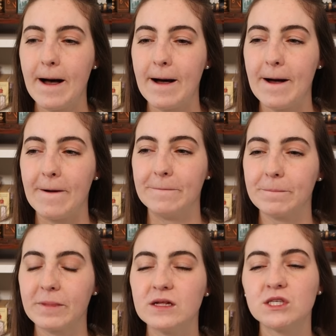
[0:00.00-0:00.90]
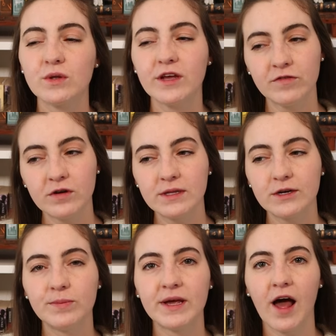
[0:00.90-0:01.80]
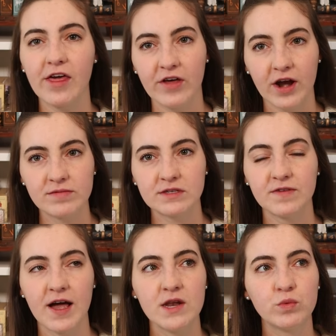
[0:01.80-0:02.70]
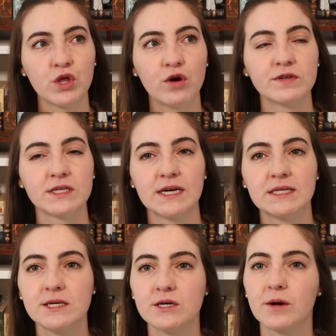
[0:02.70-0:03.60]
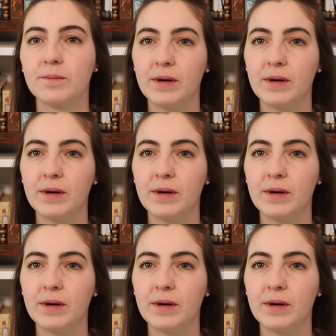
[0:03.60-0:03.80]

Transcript: And so like for a little bit, I thought I was fine with the oversized look,